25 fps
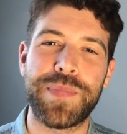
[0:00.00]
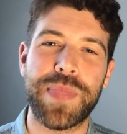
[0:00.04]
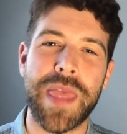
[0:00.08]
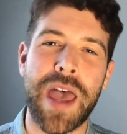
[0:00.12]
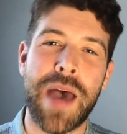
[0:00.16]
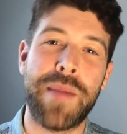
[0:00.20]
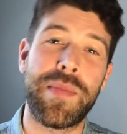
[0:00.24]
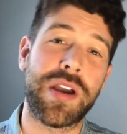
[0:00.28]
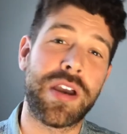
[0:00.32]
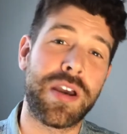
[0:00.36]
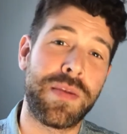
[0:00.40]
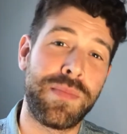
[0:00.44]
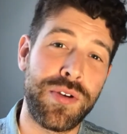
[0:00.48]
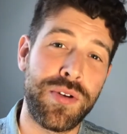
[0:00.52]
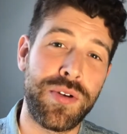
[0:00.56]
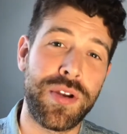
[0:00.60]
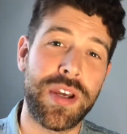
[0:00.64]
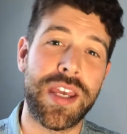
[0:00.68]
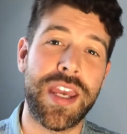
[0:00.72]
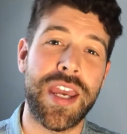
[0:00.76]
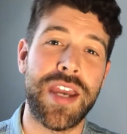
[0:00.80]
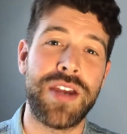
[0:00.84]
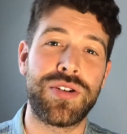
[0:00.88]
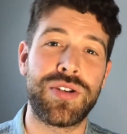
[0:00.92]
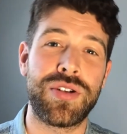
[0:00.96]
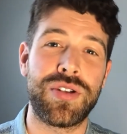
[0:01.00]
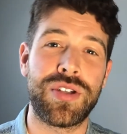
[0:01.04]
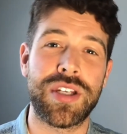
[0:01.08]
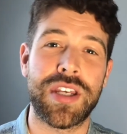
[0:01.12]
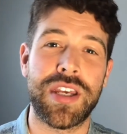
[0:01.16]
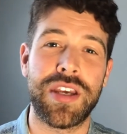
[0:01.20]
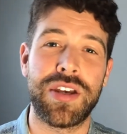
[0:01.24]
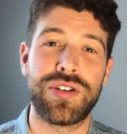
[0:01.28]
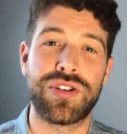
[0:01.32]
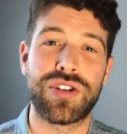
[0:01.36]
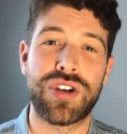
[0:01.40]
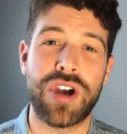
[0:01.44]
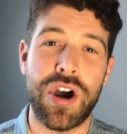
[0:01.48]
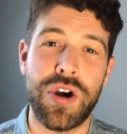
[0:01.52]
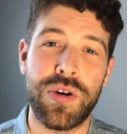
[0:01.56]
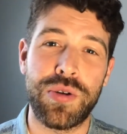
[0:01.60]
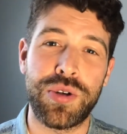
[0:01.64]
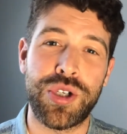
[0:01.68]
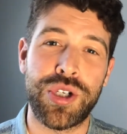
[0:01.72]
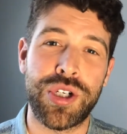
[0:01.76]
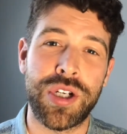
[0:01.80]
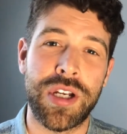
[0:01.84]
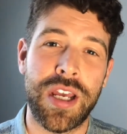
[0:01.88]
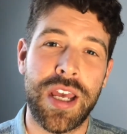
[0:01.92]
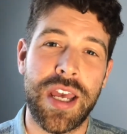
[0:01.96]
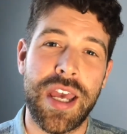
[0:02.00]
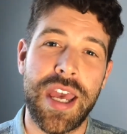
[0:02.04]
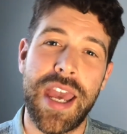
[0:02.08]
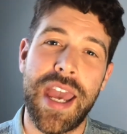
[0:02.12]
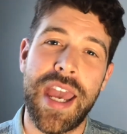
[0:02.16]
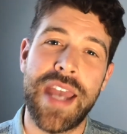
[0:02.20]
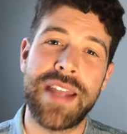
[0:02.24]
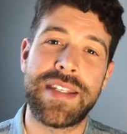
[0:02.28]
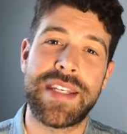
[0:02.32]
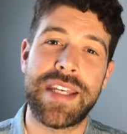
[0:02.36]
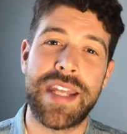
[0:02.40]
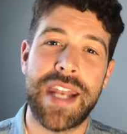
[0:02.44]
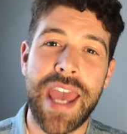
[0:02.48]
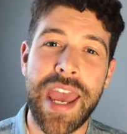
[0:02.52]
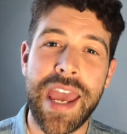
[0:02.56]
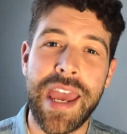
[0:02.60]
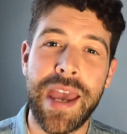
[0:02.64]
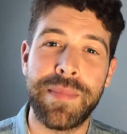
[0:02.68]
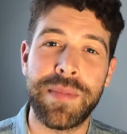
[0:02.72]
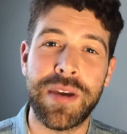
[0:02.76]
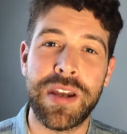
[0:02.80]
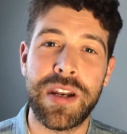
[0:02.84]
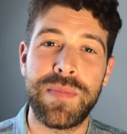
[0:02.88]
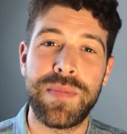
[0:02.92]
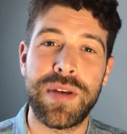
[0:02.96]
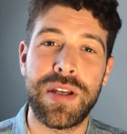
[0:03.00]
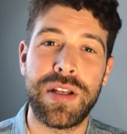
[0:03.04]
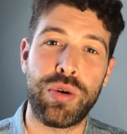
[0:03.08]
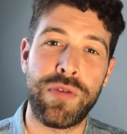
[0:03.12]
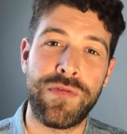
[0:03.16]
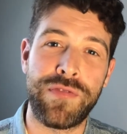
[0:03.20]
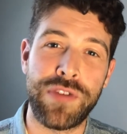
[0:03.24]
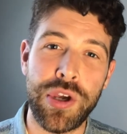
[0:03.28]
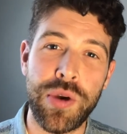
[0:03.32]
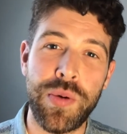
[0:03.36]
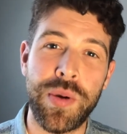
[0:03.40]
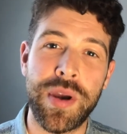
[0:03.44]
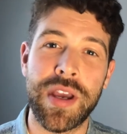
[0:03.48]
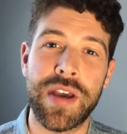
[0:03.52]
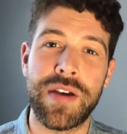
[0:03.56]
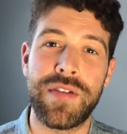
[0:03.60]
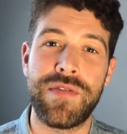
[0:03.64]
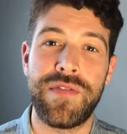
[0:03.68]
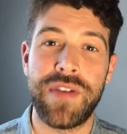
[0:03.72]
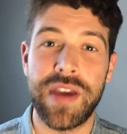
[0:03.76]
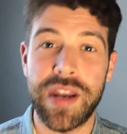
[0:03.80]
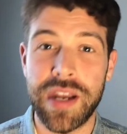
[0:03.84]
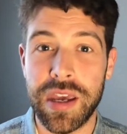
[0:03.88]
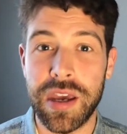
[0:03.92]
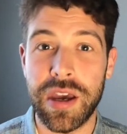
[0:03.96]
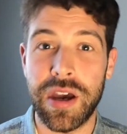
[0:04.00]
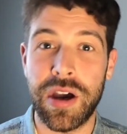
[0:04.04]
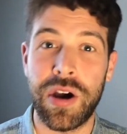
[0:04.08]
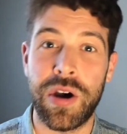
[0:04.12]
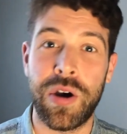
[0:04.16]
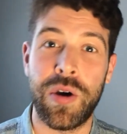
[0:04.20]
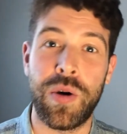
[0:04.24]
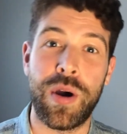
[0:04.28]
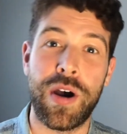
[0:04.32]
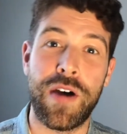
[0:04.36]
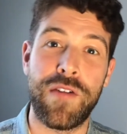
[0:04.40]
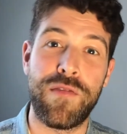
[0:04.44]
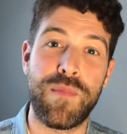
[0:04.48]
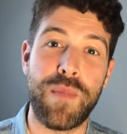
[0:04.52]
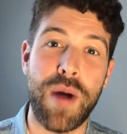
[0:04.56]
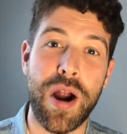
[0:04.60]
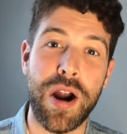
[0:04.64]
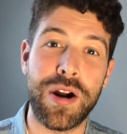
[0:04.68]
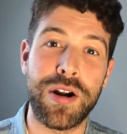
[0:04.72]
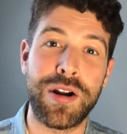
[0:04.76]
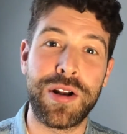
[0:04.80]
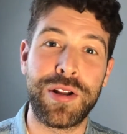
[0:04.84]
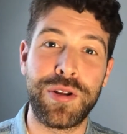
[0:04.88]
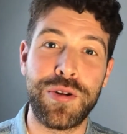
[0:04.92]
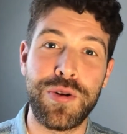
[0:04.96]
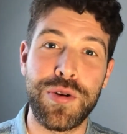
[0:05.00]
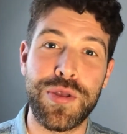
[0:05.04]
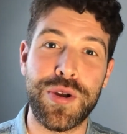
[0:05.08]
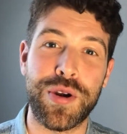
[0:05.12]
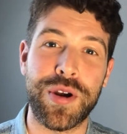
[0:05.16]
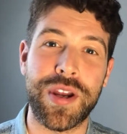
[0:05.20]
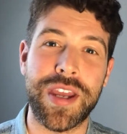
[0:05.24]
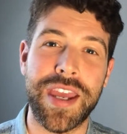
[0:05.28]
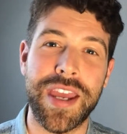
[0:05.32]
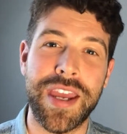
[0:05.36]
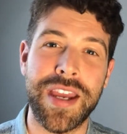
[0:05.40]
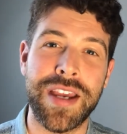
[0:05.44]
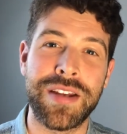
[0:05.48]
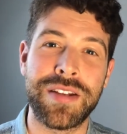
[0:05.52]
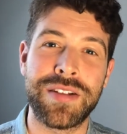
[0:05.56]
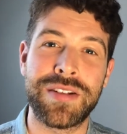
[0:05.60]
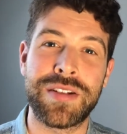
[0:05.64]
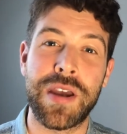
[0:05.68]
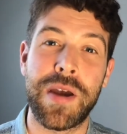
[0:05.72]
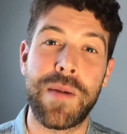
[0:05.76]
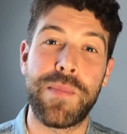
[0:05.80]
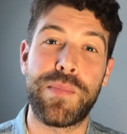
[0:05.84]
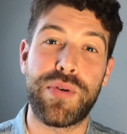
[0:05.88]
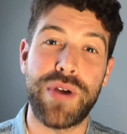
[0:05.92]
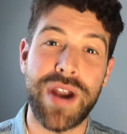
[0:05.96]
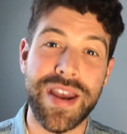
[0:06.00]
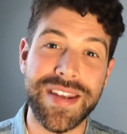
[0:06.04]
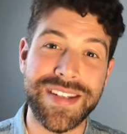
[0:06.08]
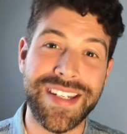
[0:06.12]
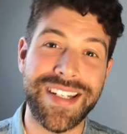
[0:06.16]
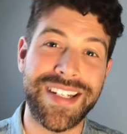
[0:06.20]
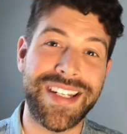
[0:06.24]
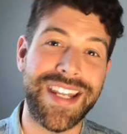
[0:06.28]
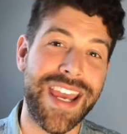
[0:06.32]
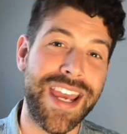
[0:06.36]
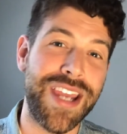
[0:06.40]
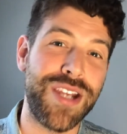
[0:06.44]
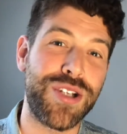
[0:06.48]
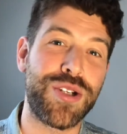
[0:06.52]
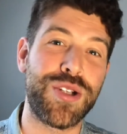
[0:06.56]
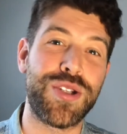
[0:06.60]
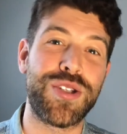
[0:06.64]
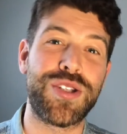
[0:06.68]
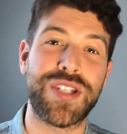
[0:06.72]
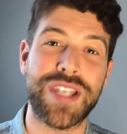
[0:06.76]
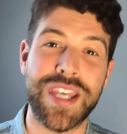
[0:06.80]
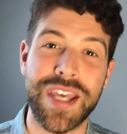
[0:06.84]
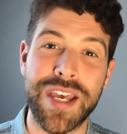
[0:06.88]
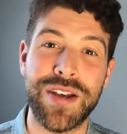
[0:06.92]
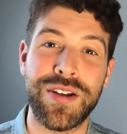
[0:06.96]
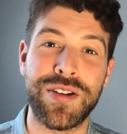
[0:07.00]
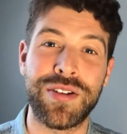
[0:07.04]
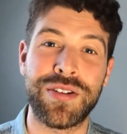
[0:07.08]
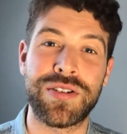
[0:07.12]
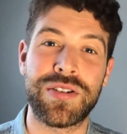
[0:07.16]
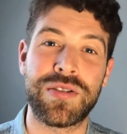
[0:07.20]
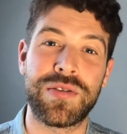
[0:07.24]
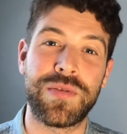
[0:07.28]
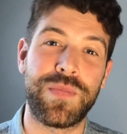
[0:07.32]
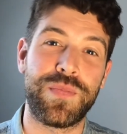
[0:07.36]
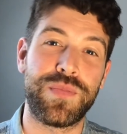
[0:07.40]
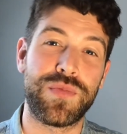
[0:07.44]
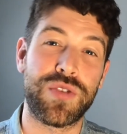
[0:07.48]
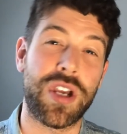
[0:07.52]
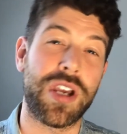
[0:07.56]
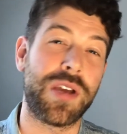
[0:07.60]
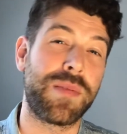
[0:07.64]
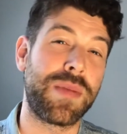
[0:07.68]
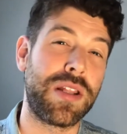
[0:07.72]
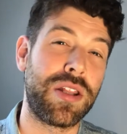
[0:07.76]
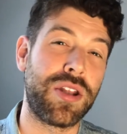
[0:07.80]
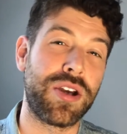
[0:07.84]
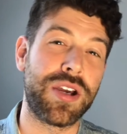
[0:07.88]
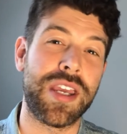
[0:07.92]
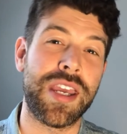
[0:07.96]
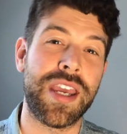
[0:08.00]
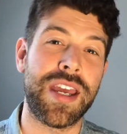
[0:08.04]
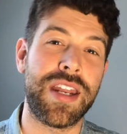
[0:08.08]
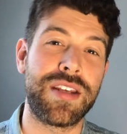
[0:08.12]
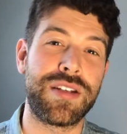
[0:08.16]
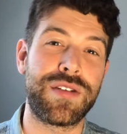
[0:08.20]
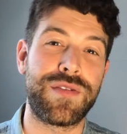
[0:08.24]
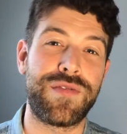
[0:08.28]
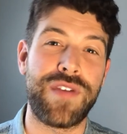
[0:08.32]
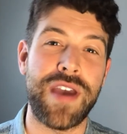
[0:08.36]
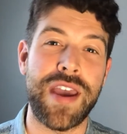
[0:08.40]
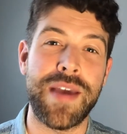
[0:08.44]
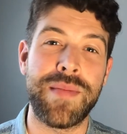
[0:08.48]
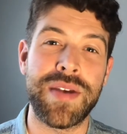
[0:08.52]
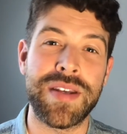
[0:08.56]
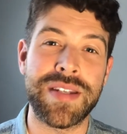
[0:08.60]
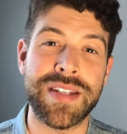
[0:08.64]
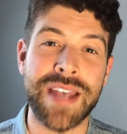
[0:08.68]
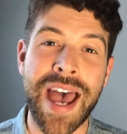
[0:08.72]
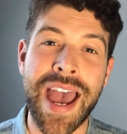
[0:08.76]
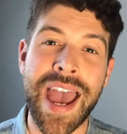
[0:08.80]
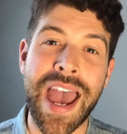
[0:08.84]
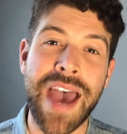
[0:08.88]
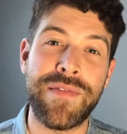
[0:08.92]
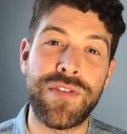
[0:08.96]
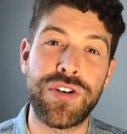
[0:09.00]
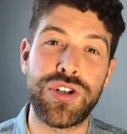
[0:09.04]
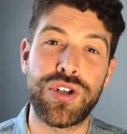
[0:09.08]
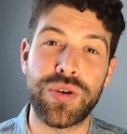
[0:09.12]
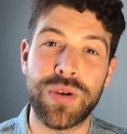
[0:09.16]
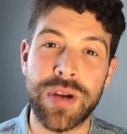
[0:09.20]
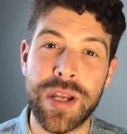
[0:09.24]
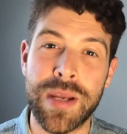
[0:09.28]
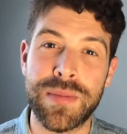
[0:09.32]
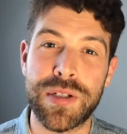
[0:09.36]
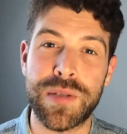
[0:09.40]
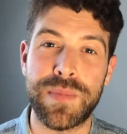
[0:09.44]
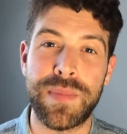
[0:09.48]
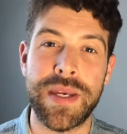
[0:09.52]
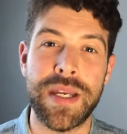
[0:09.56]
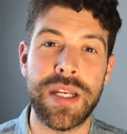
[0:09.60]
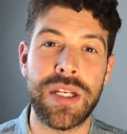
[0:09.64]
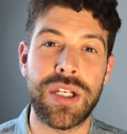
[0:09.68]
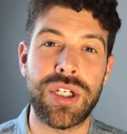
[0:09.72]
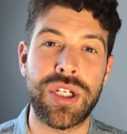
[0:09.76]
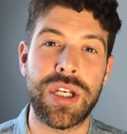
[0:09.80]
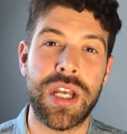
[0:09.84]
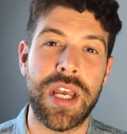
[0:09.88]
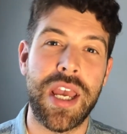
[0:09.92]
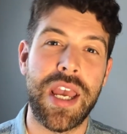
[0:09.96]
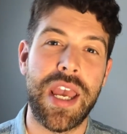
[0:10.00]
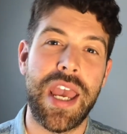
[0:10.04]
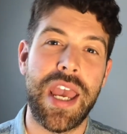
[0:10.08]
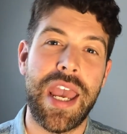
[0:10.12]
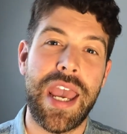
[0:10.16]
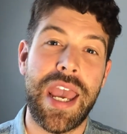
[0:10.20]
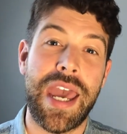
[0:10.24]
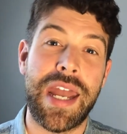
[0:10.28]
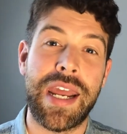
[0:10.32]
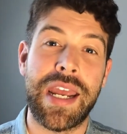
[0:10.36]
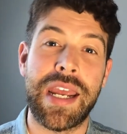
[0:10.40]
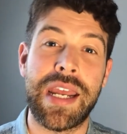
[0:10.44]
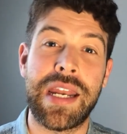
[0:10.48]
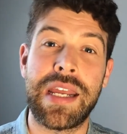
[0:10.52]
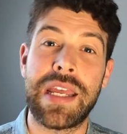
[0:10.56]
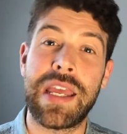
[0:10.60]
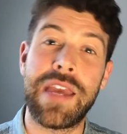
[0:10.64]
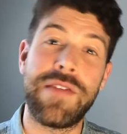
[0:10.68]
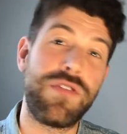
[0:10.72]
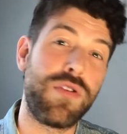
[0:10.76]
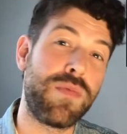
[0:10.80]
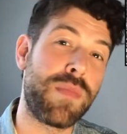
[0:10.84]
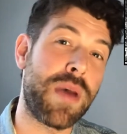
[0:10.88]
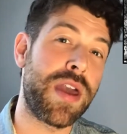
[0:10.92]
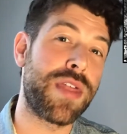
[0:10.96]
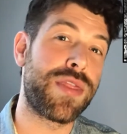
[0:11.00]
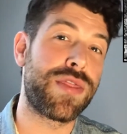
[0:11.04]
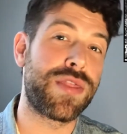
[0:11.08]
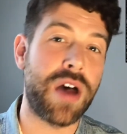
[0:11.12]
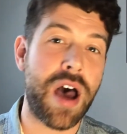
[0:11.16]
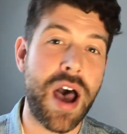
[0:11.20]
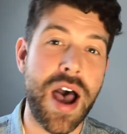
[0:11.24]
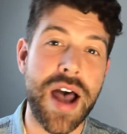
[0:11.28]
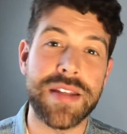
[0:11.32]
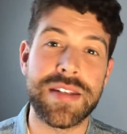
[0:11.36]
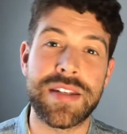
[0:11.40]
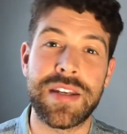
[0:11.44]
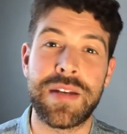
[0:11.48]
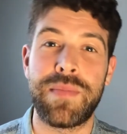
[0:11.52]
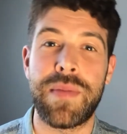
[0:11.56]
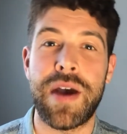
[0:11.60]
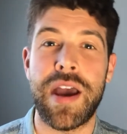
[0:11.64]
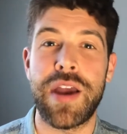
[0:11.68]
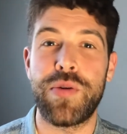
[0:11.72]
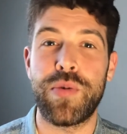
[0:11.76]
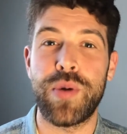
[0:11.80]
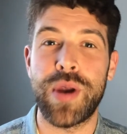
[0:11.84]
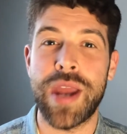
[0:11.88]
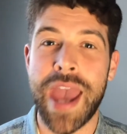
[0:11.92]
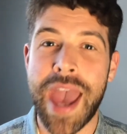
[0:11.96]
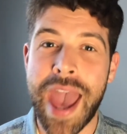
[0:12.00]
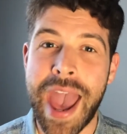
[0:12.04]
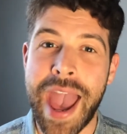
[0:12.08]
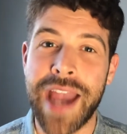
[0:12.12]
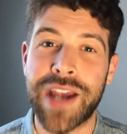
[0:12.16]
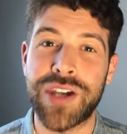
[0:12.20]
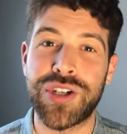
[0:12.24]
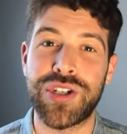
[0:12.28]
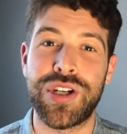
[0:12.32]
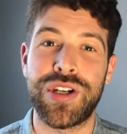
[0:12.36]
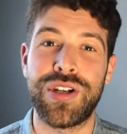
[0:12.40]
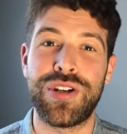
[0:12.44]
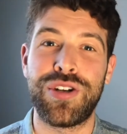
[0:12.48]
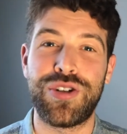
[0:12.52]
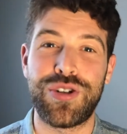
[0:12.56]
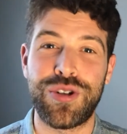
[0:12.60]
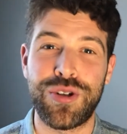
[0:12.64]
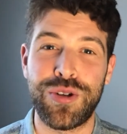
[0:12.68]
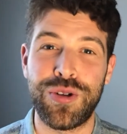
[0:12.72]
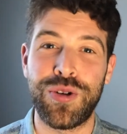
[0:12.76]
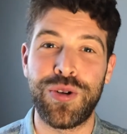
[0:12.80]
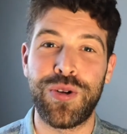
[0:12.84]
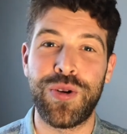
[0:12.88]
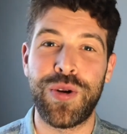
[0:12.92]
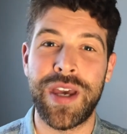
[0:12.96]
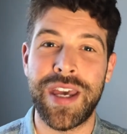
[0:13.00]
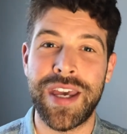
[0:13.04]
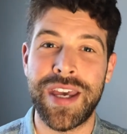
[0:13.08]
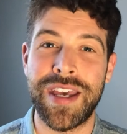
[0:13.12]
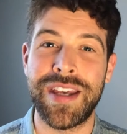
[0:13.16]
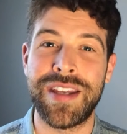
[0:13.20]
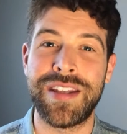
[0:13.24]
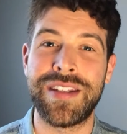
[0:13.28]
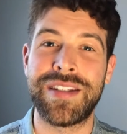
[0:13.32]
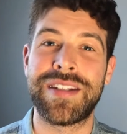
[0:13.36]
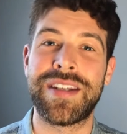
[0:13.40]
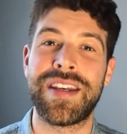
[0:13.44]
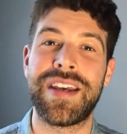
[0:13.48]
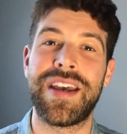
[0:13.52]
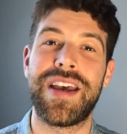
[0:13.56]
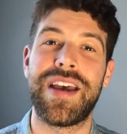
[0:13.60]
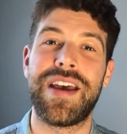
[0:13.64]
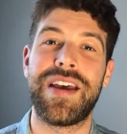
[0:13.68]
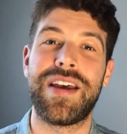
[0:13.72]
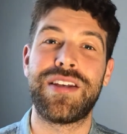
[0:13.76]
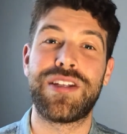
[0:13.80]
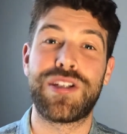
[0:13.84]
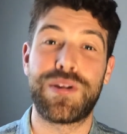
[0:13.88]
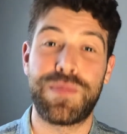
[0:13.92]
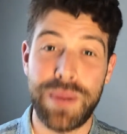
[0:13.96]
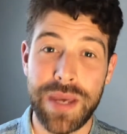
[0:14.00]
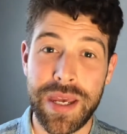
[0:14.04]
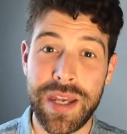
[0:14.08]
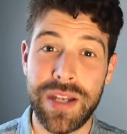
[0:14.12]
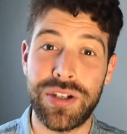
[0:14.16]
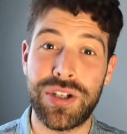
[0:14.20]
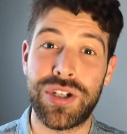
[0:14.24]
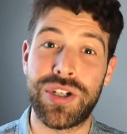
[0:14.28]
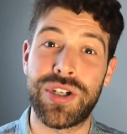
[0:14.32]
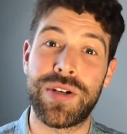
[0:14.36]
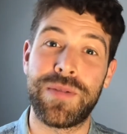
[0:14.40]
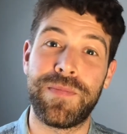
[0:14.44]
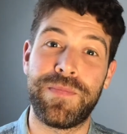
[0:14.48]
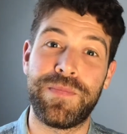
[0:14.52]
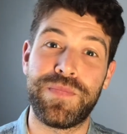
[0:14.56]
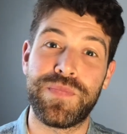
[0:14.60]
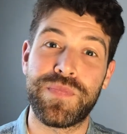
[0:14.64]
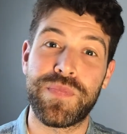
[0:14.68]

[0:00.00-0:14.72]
I'm a communication skills coach, and today I'm going to be reviewing a video of Martin Luther King's presentation skills. So I'm going to be looking at his famous I Have a Dream speech, and I'm going to give you my thoughts and my reaction to his speech.